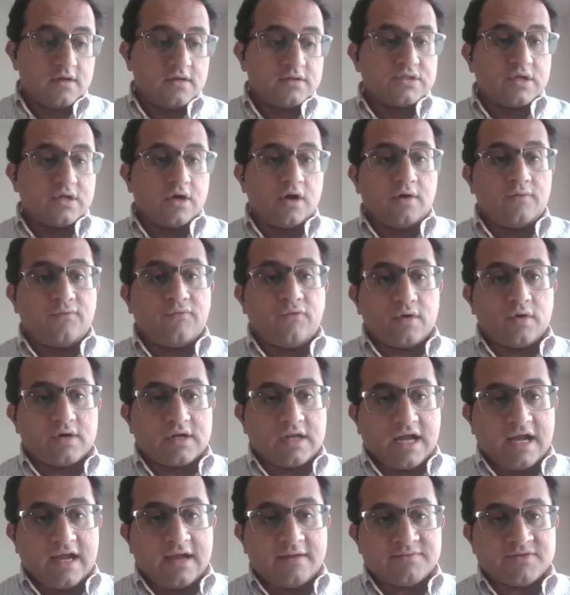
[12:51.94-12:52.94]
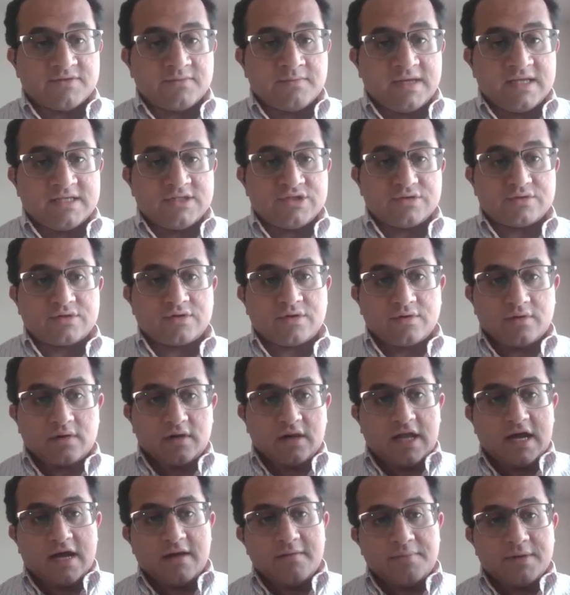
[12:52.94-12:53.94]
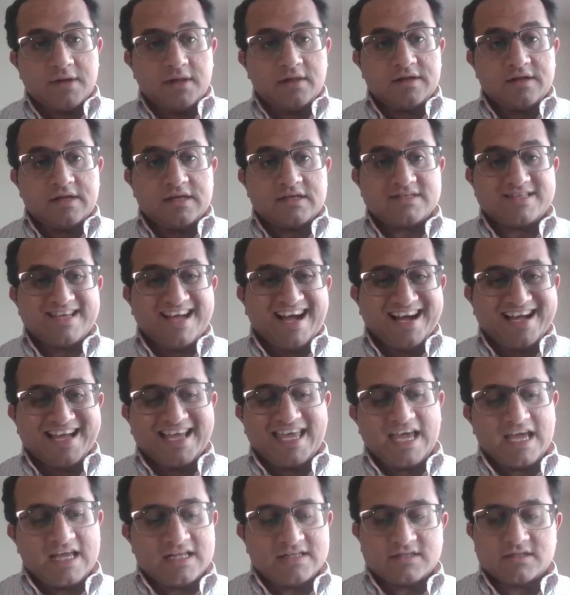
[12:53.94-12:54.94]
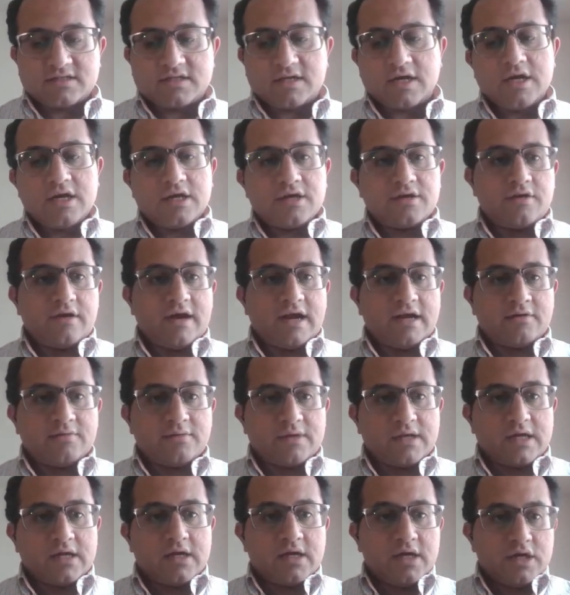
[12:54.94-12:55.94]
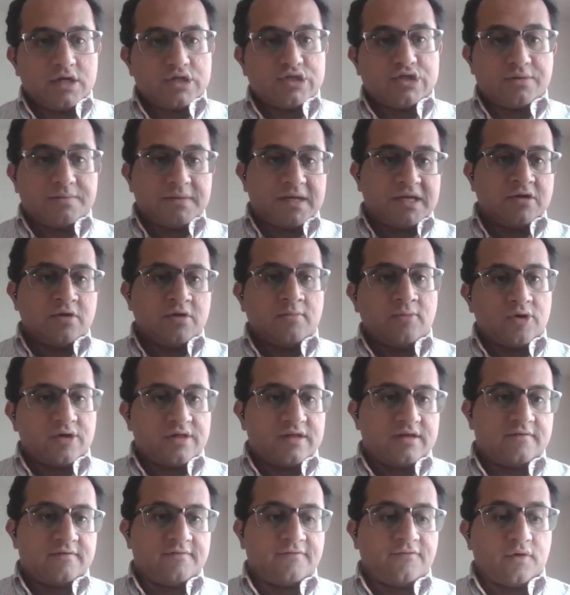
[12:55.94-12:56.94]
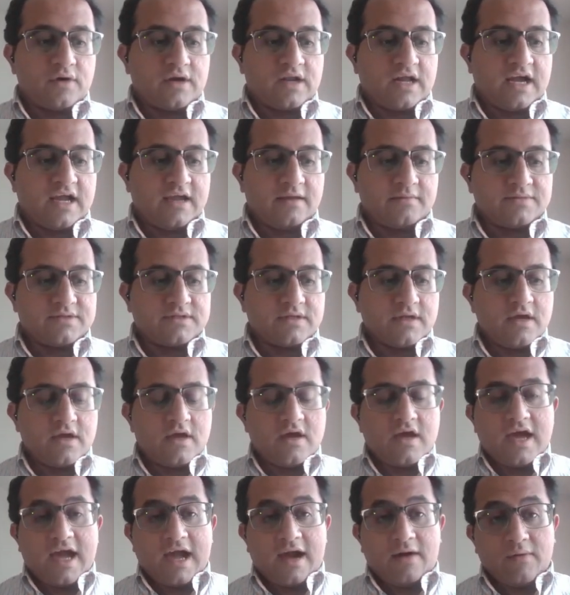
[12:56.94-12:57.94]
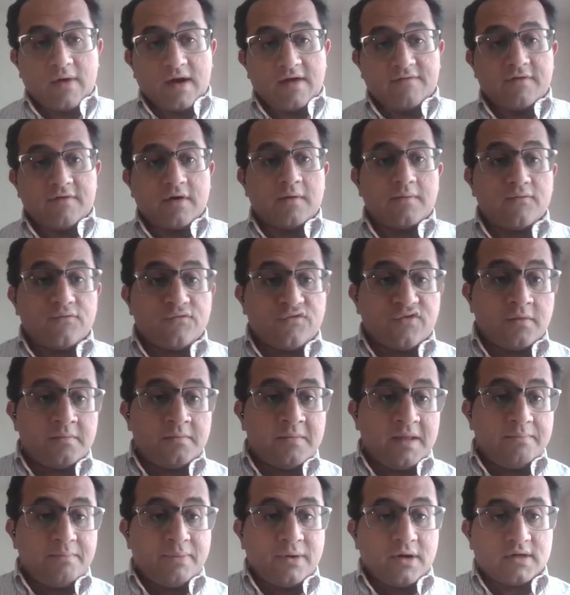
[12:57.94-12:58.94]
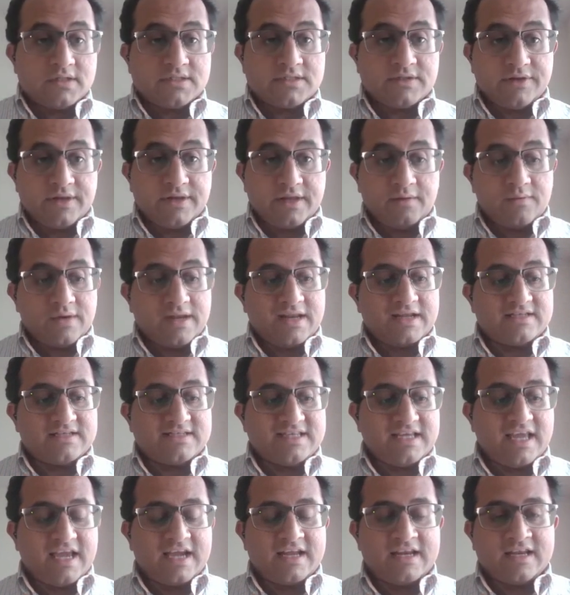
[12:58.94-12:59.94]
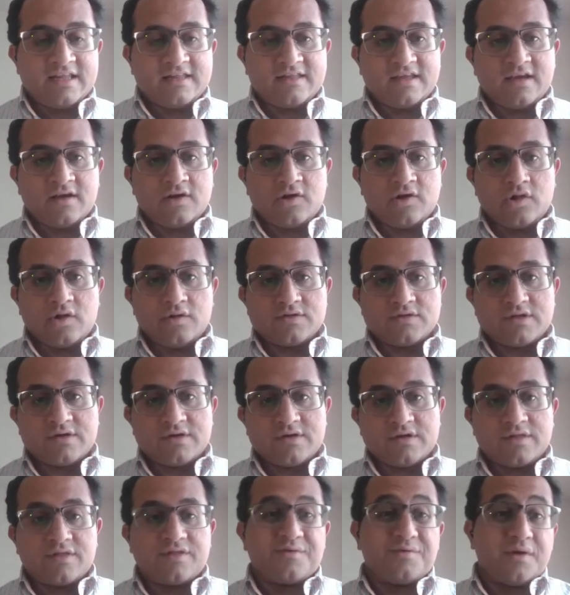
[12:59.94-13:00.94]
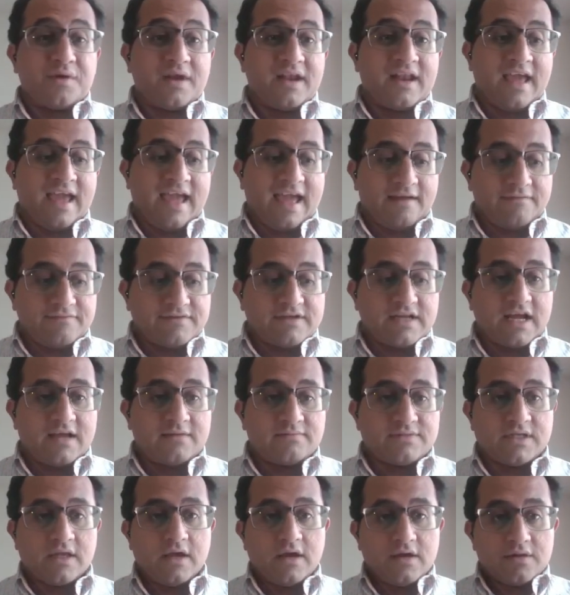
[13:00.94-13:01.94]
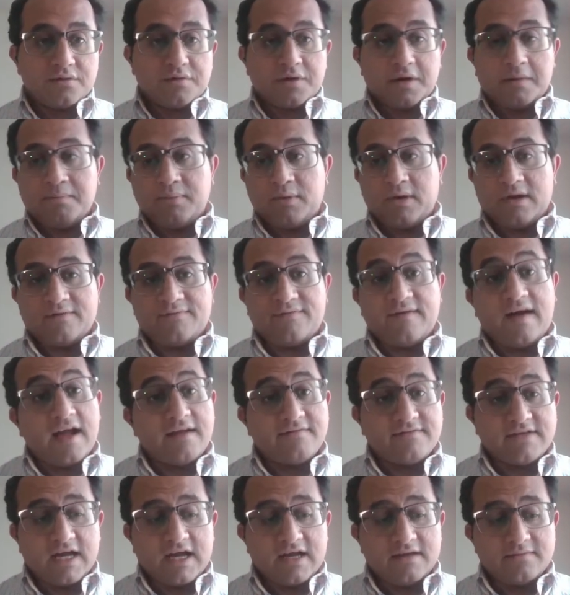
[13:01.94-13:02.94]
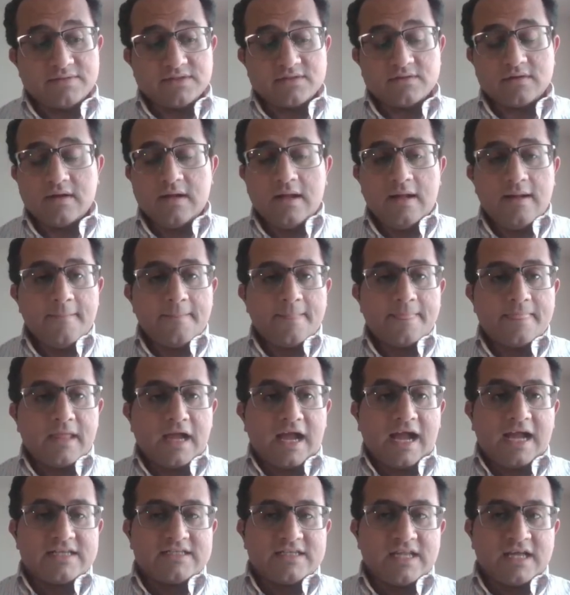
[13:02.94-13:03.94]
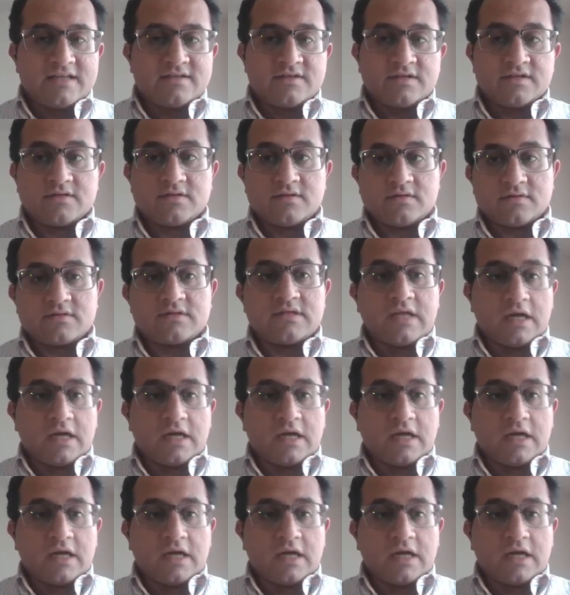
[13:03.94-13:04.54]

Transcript: So 4 times means your total liabilities against your equity should be no more than 4 times. However, for me personally, when I see anything closer to 3.5 times, 3.5 times, I tend to